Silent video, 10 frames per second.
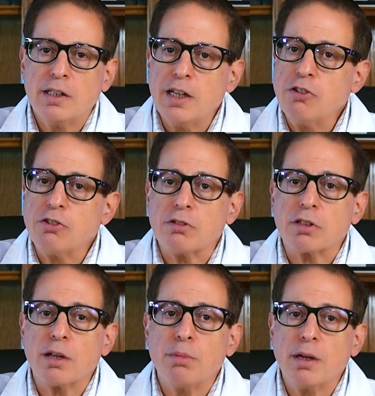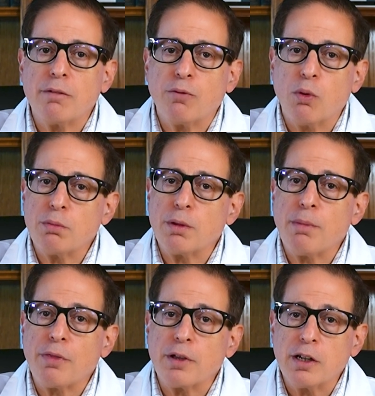Teachers can be informed
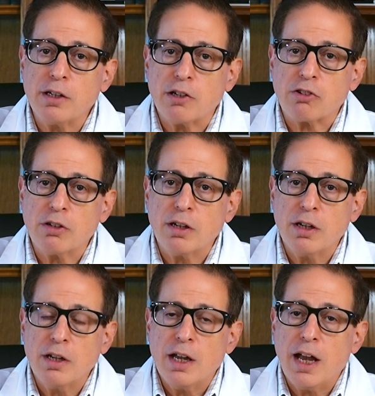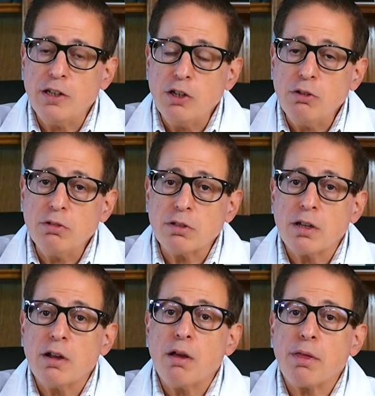about the condition and use
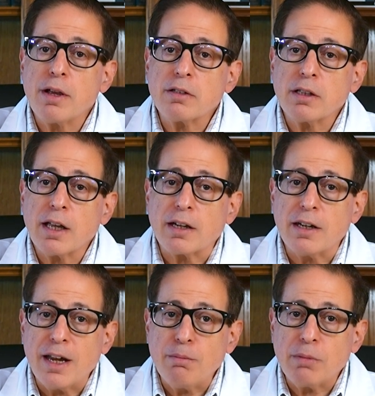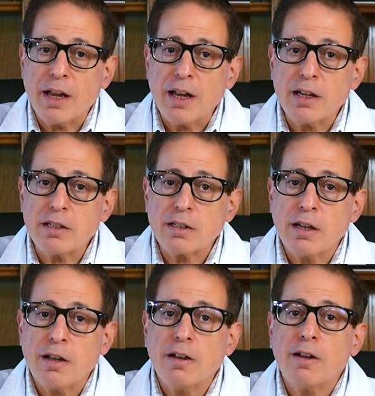things like name tags,
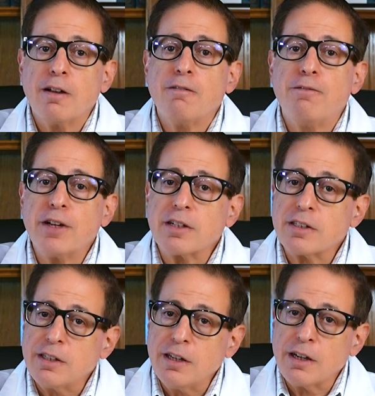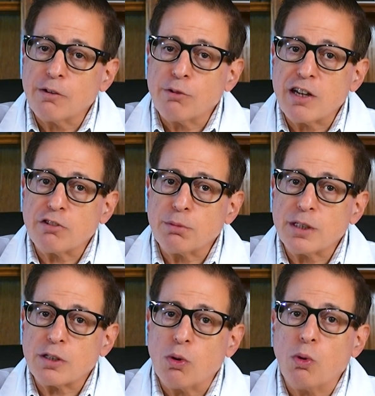fixed seating
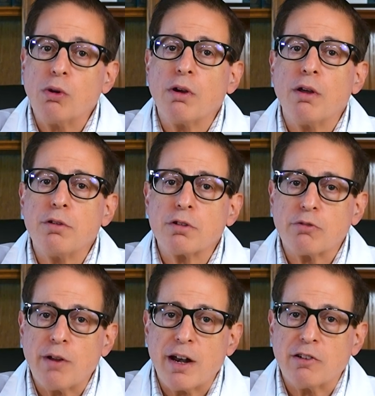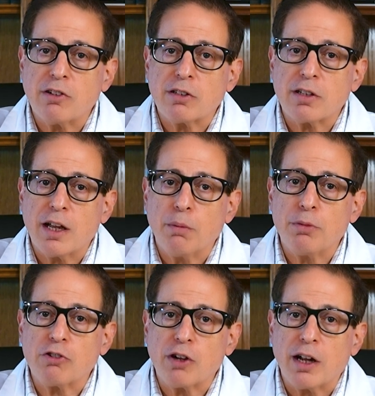arrangements, or other strategies to help
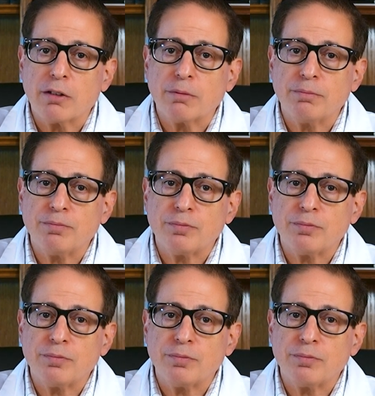the child.